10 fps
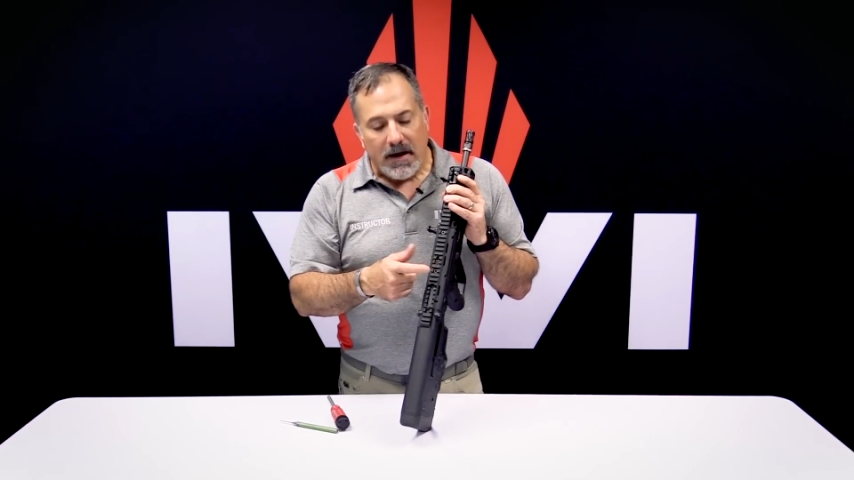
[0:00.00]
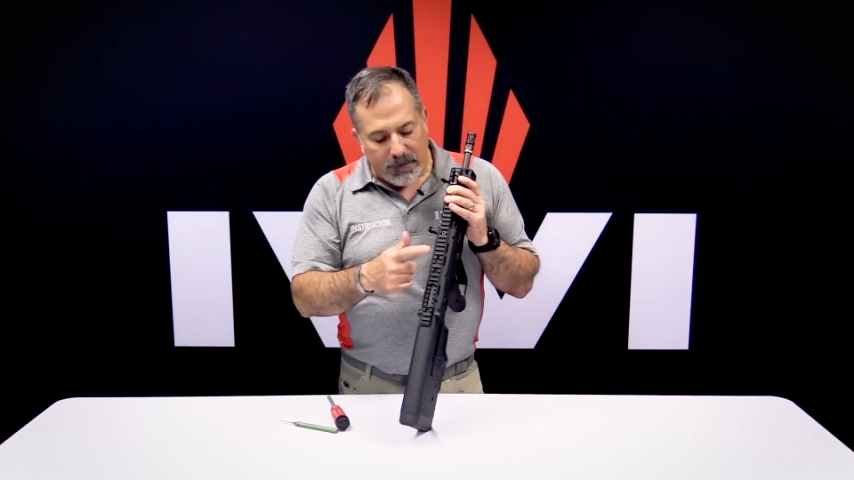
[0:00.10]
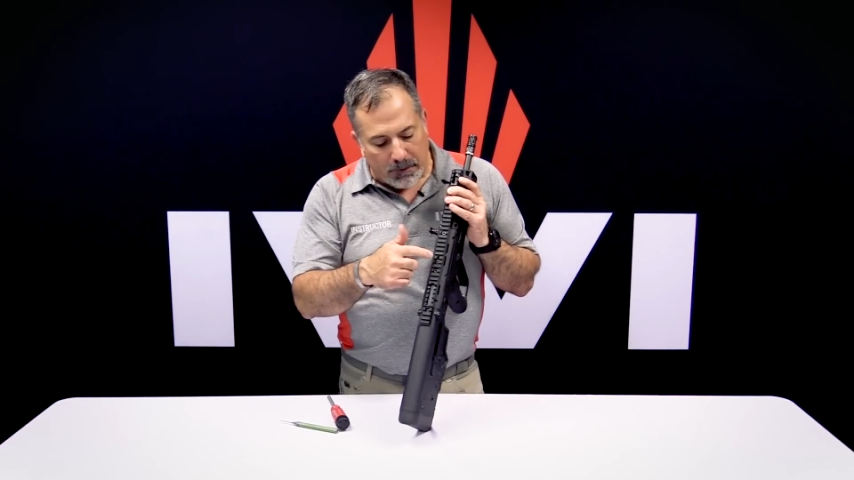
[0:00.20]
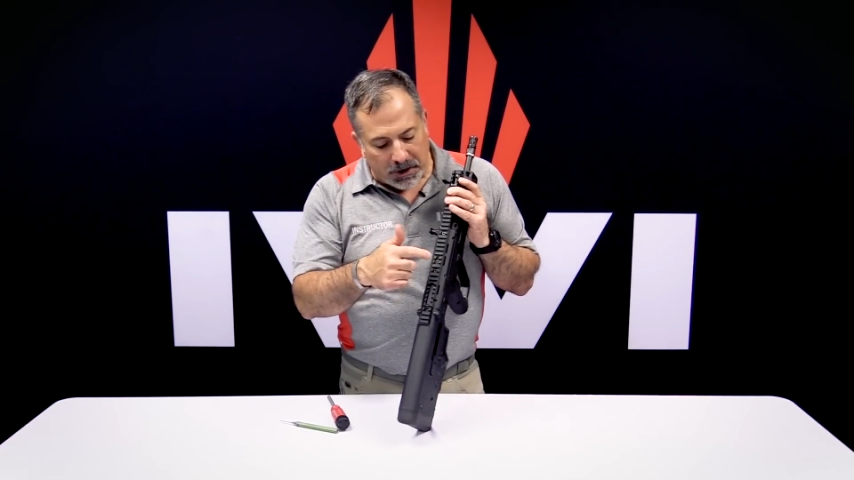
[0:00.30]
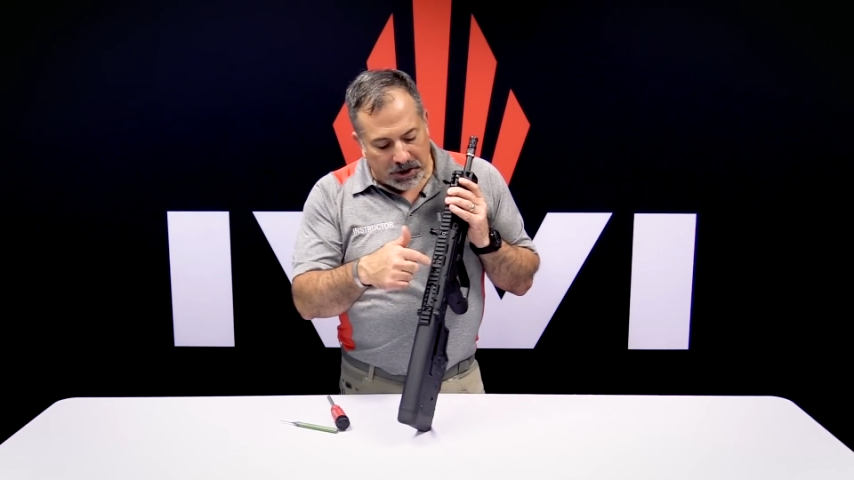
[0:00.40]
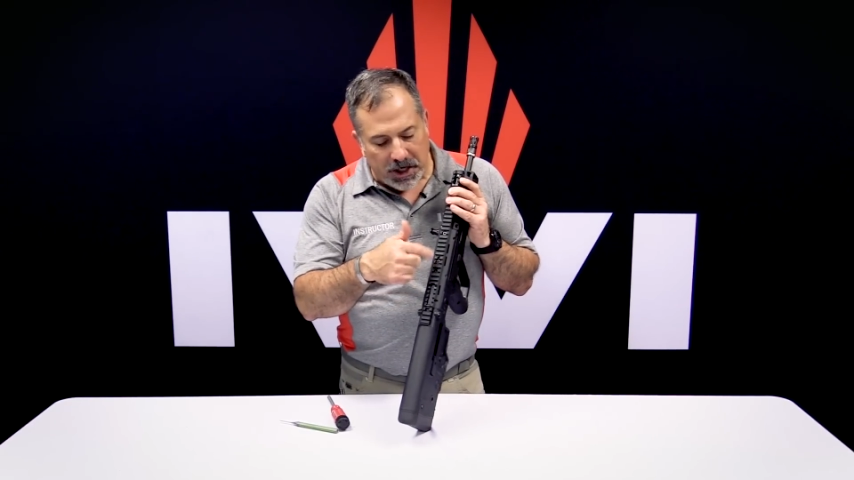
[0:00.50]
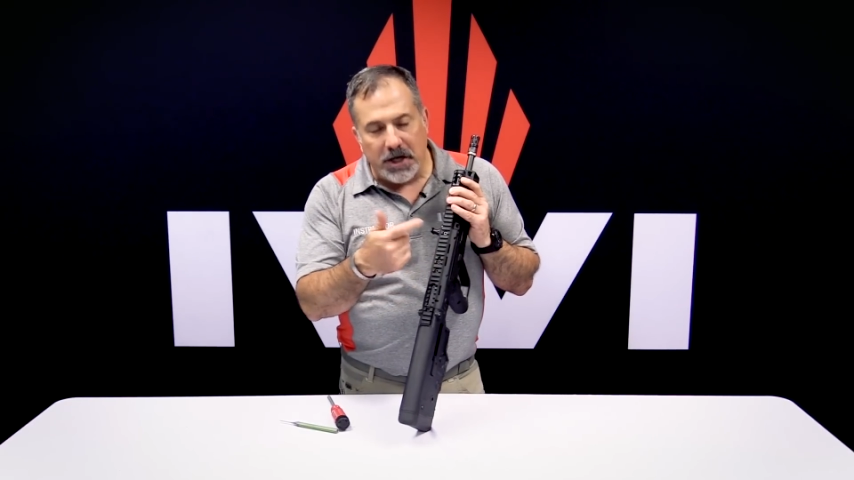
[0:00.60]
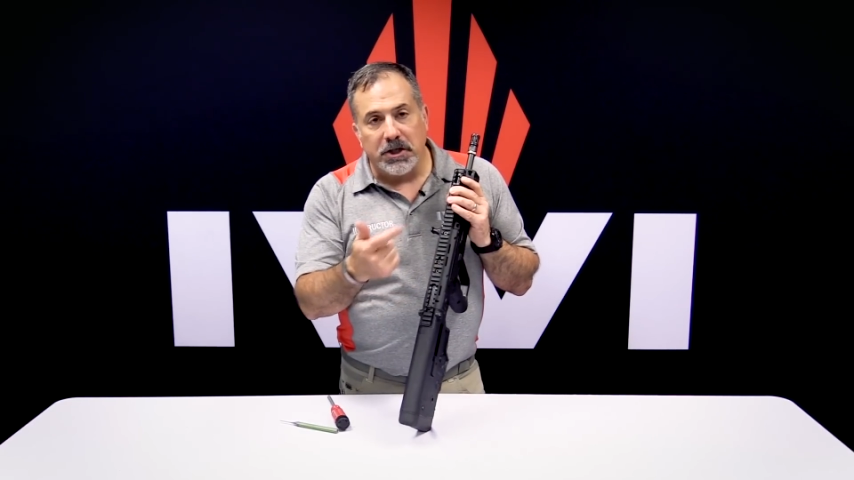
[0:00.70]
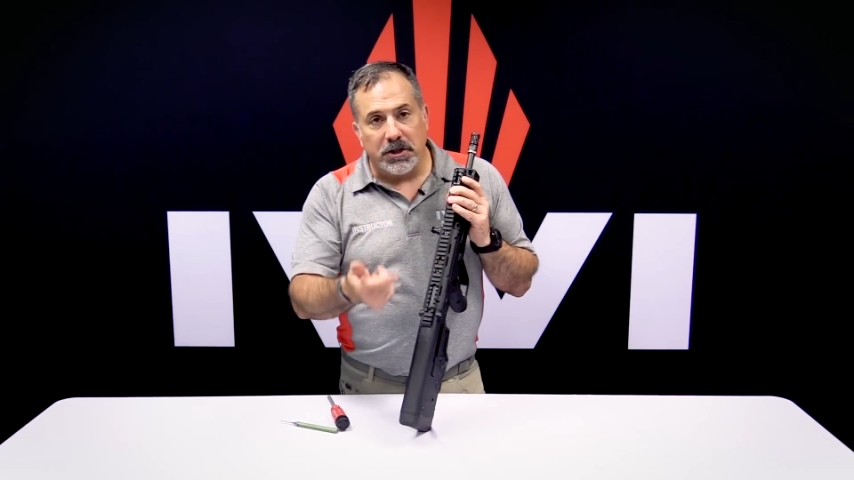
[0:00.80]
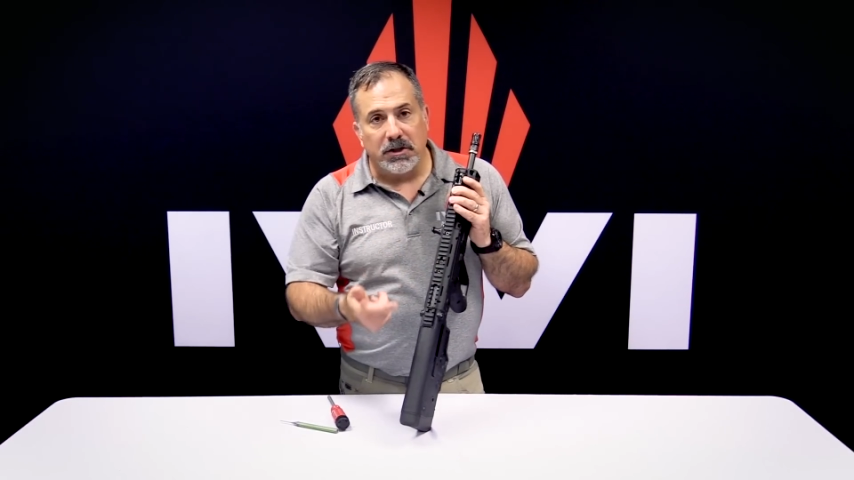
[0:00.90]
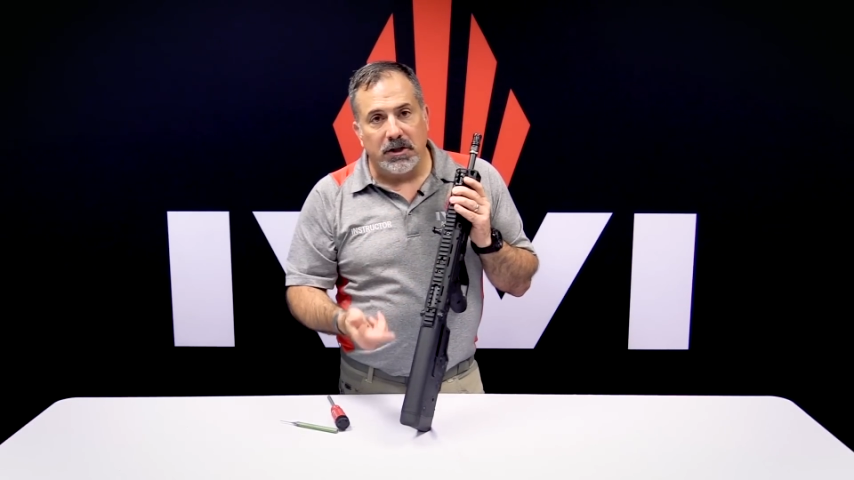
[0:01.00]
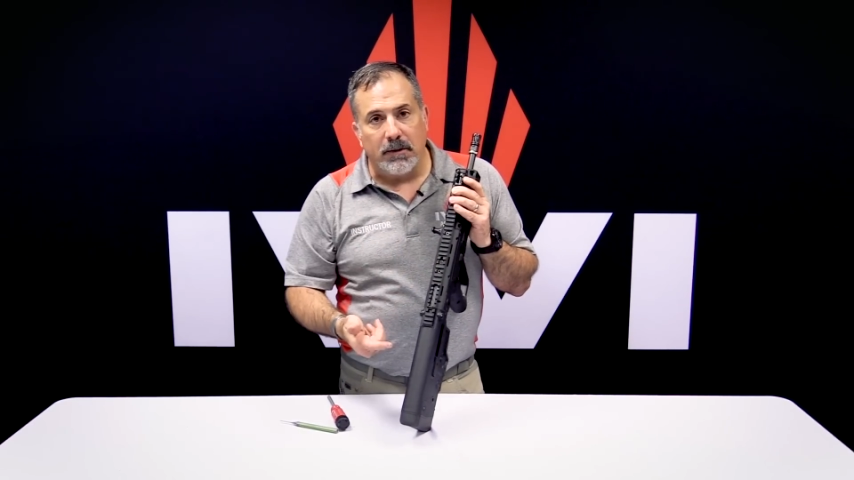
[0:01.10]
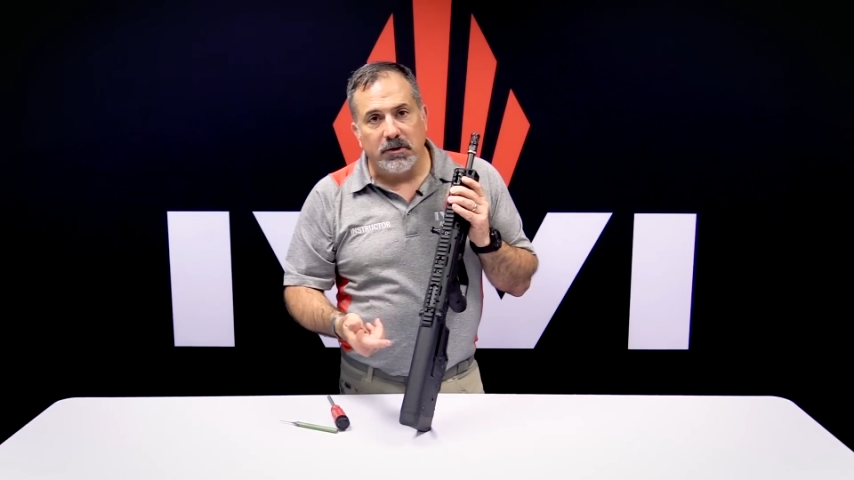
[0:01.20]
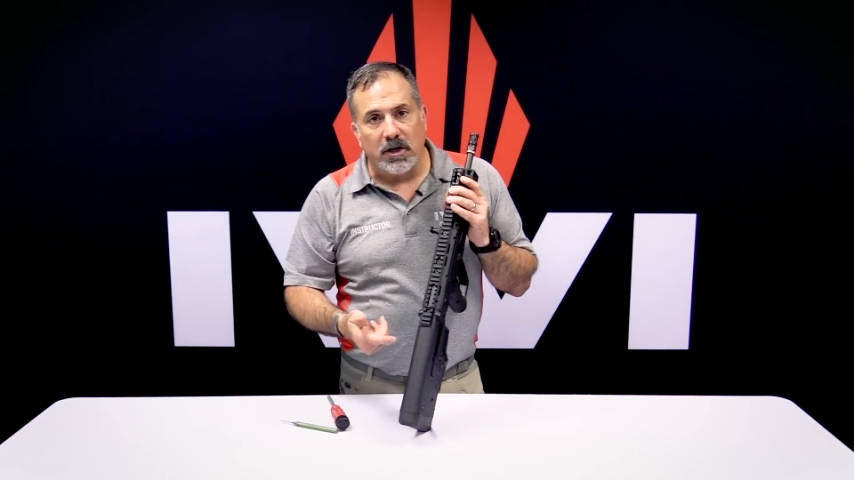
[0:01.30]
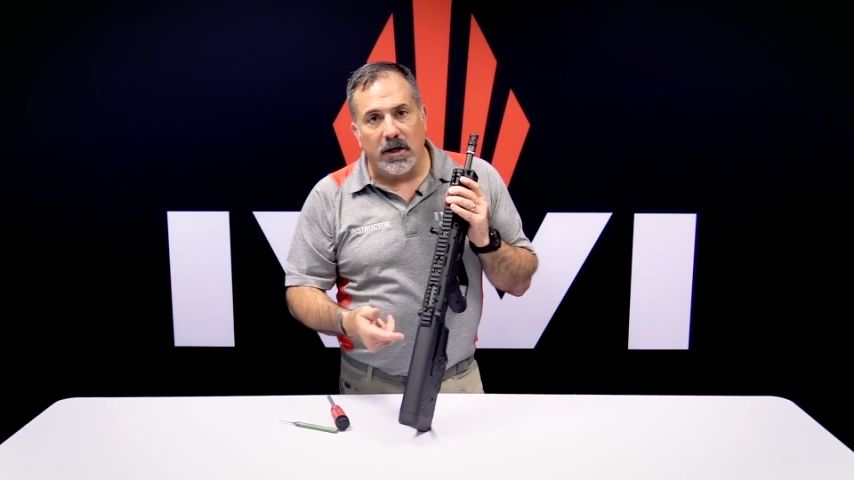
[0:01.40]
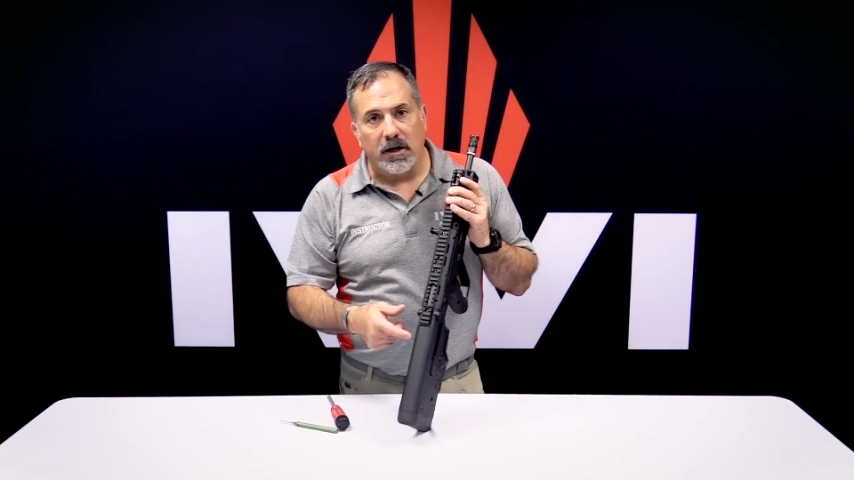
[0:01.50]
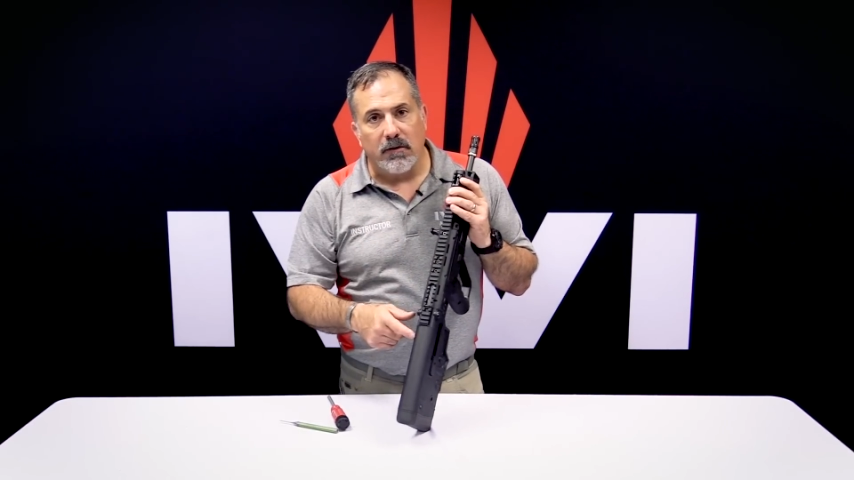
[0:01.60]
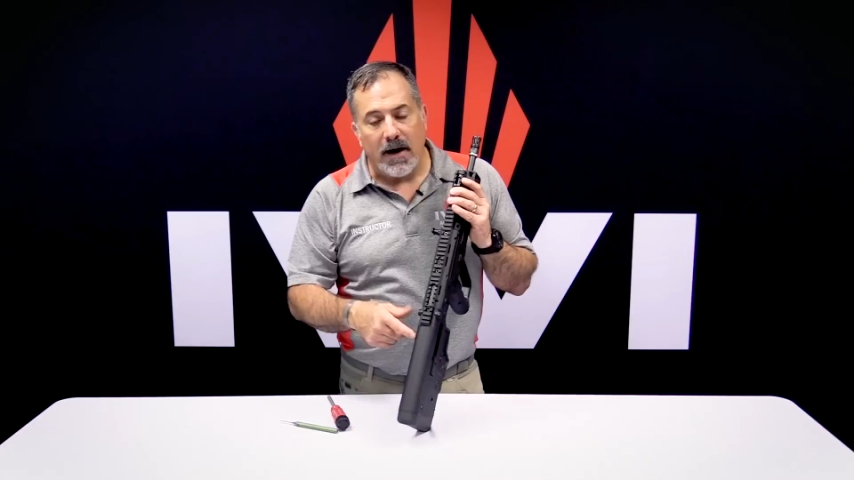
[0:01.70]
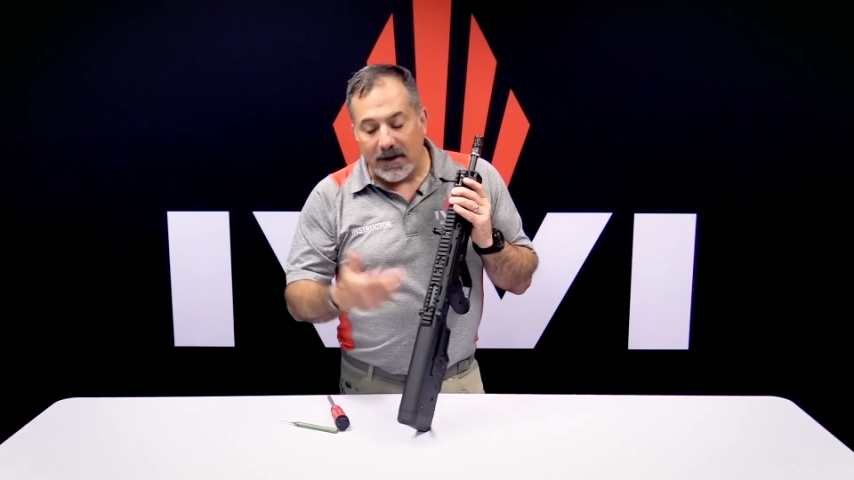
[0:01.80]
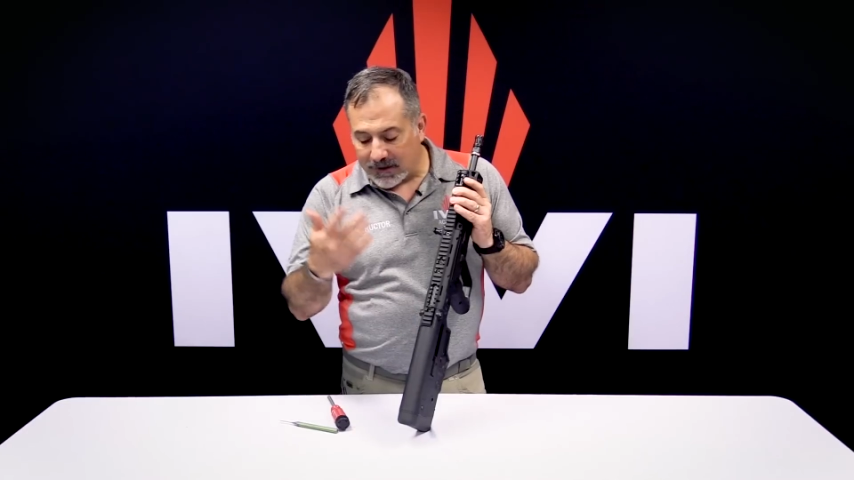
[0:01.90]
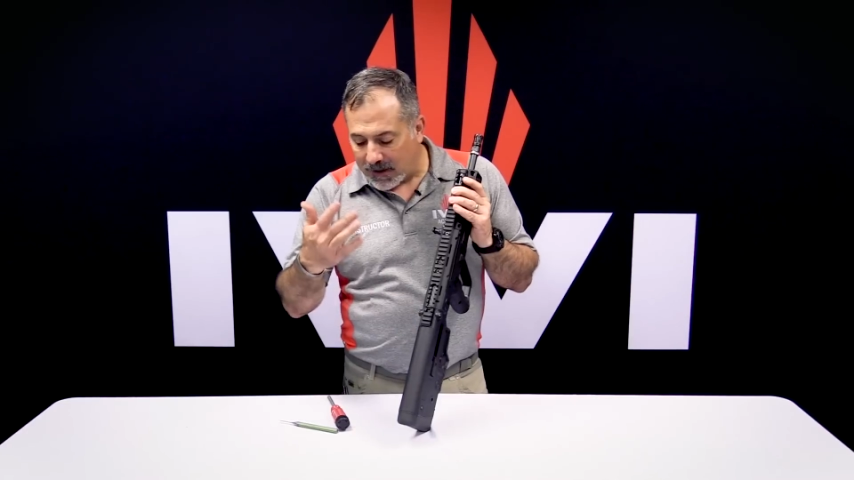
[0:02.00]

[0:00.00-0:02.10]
If I want to change it to subsonic rounds,